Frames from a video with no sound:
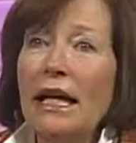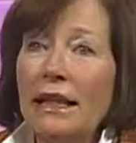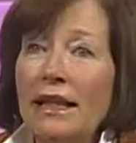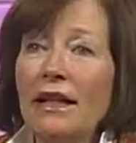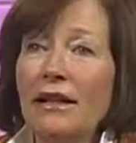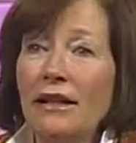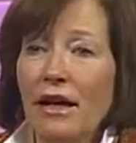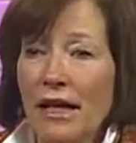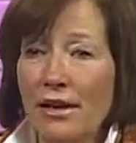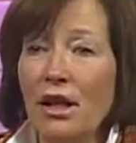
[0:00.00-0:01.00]
I think
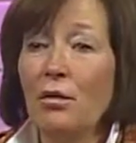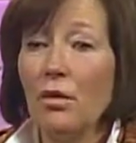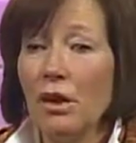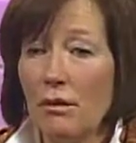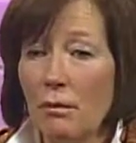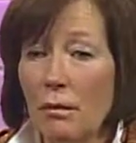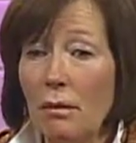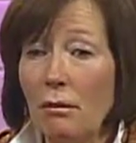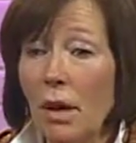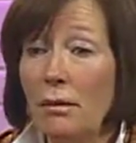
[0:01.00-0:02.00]
I think when the
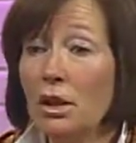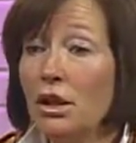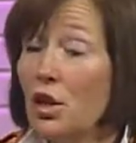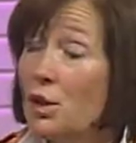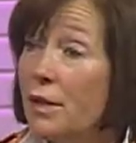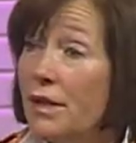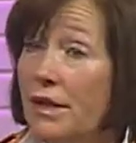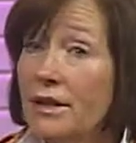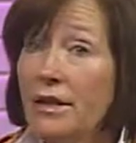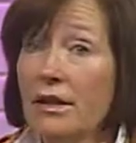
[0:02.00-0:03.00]
public knows
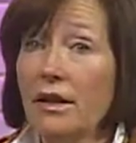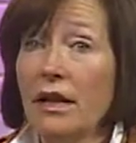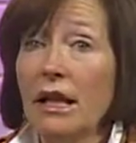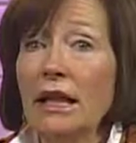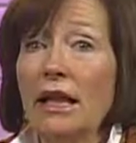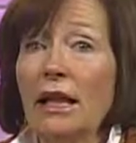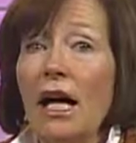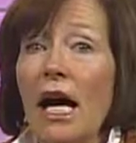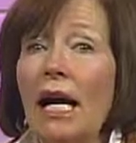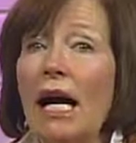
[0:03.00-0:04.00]
this,
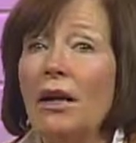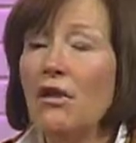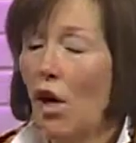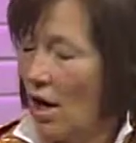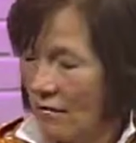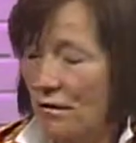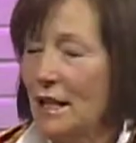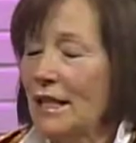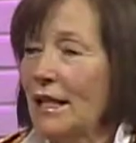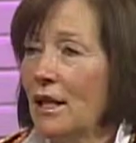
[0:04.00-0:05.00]
I have
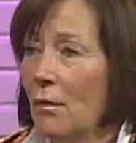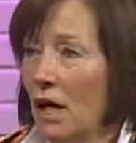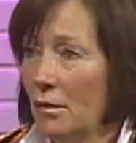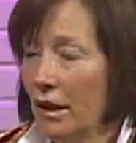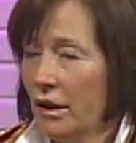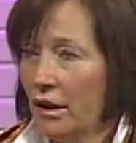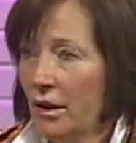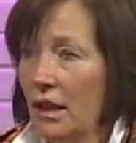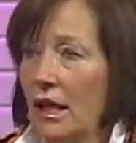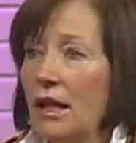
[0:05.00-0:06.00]
confidence in the public
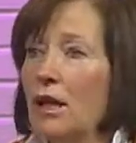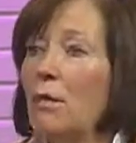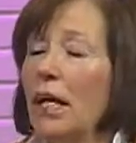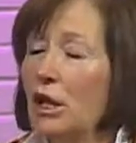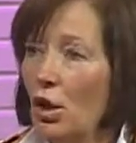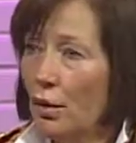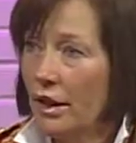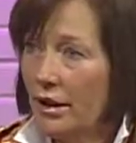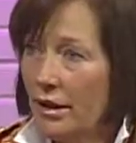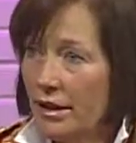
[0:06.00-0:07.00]
that by knowing
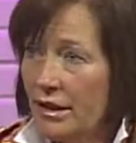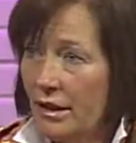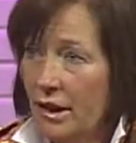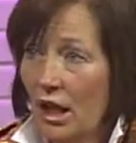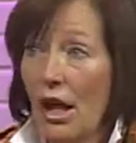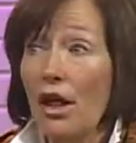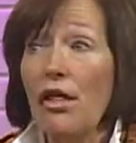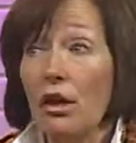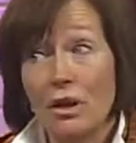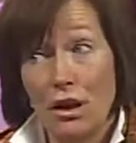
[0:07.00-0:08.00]
this,
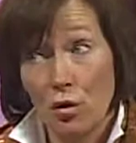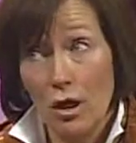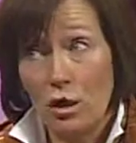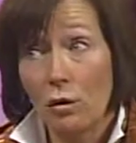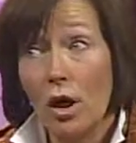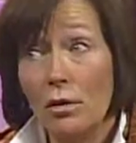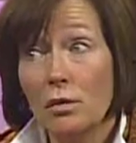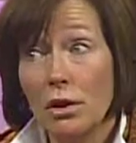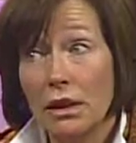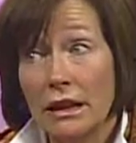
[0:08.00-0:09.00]
there is a greater
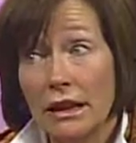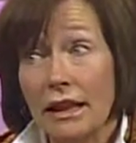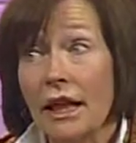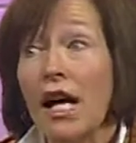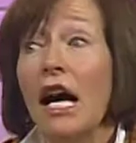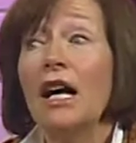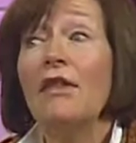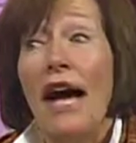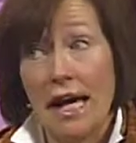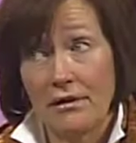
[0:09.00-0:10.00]
probability of
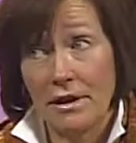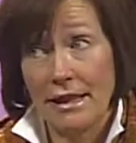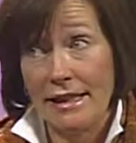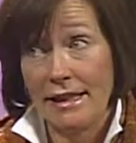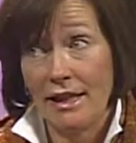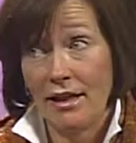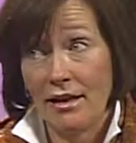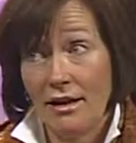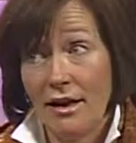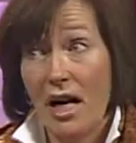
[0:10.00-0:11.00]
advocacy.
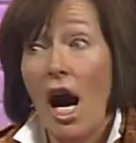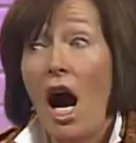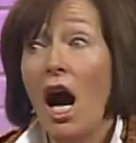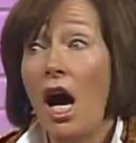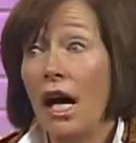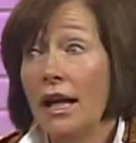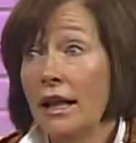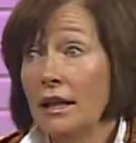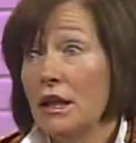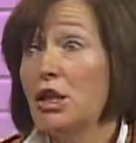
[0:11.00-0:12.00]
Mm. I
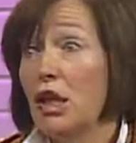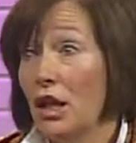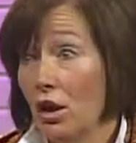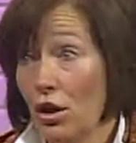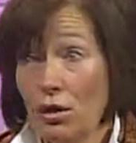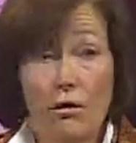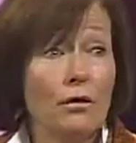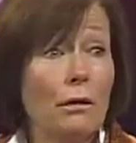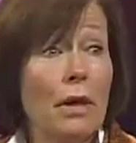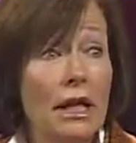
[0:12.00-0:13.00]
need to hear
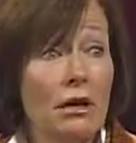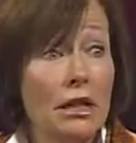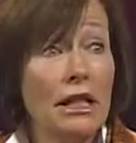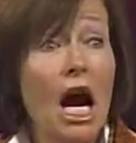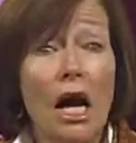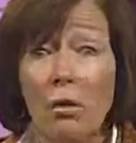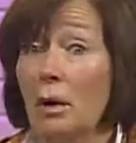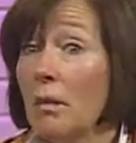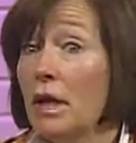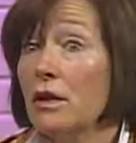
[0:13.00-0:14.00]
from parents. I
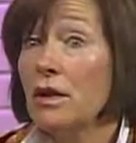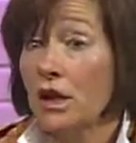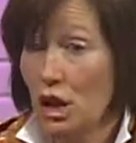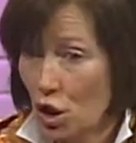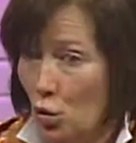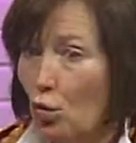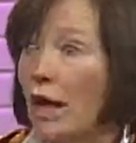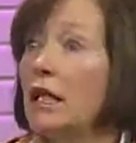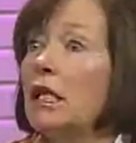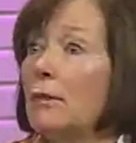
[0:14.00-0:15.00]
want parents to
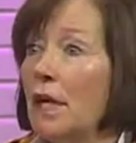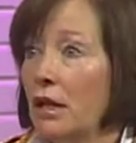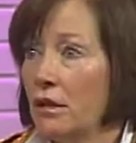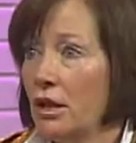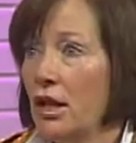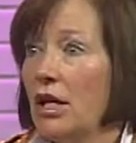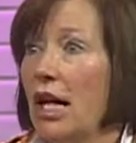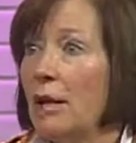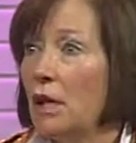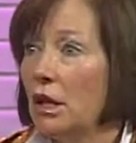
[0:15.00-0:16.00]
write an email to the
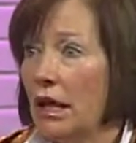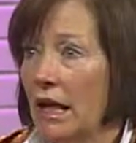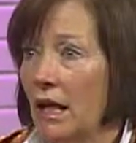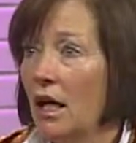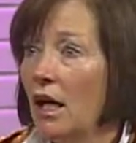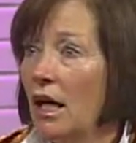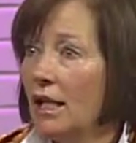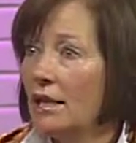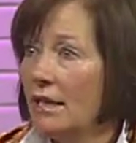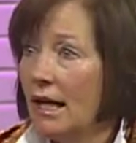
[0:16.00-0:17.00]
MLA
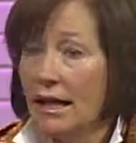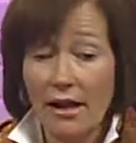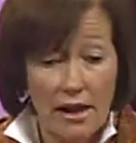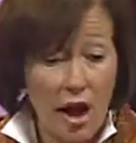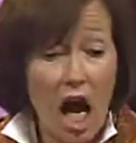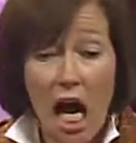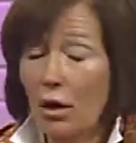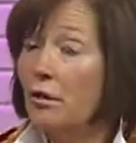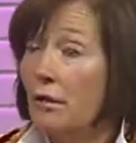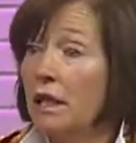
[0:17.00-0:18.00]
and say,
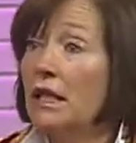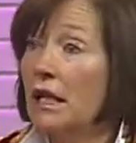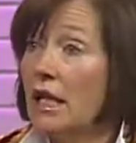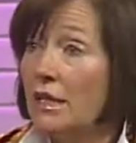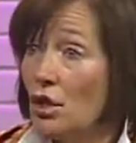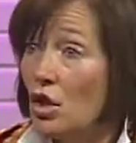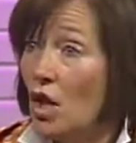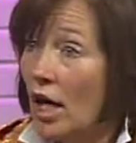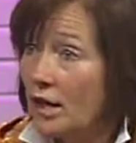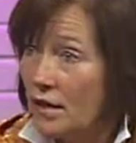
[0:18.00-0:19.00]
our funding is
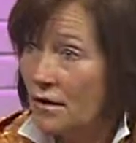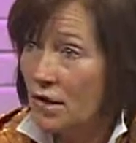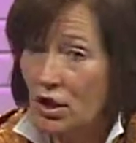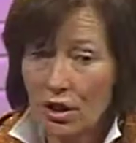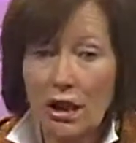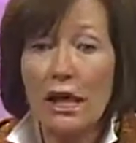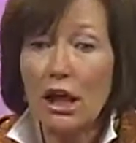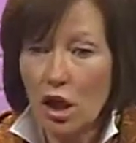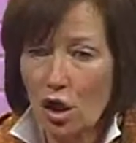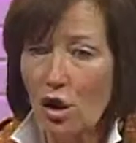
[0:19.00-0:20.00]
not sufficient.
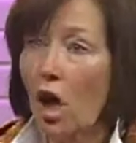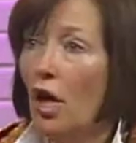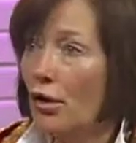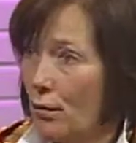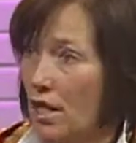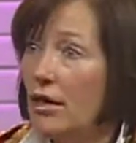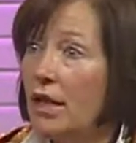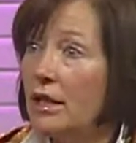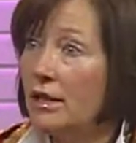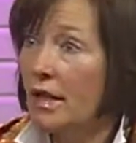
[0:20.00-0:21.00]
Here are three
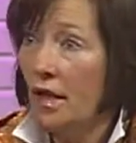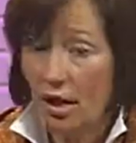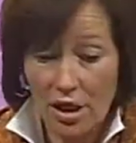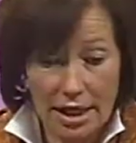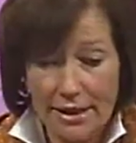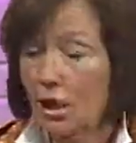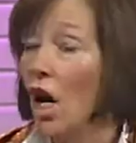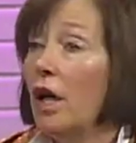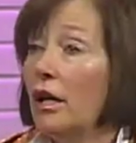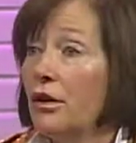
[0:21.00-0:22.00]
things that I
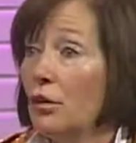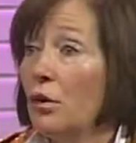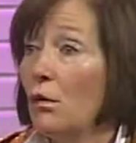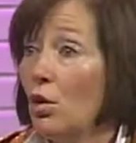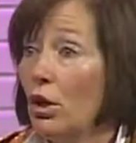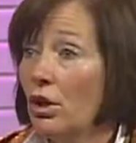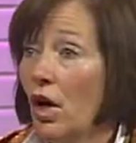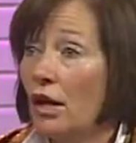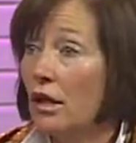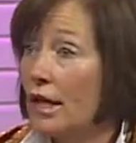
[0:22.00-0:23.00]
saw in the report
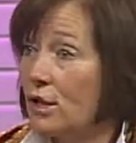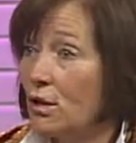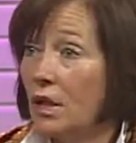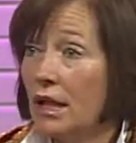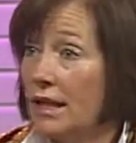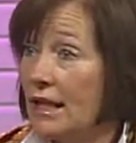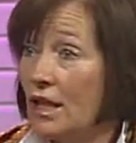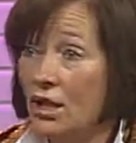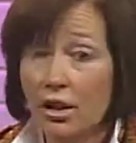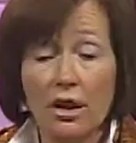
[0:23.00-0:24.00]
on class
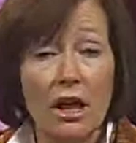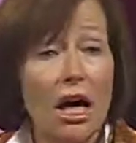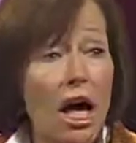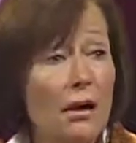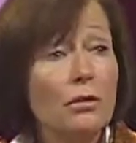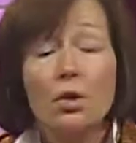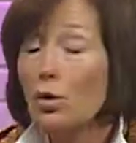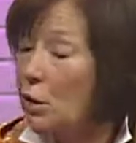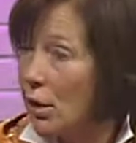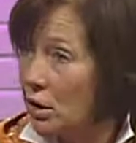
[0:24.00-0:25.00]
organization. I'm
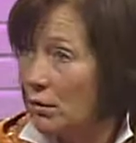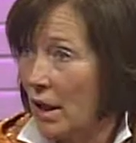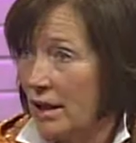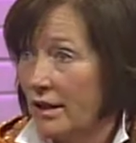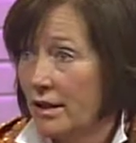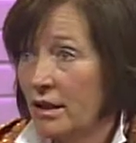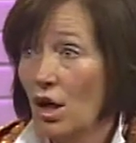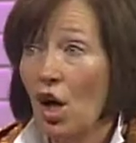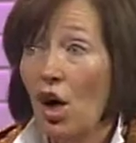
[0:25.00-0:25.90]
troubled by this.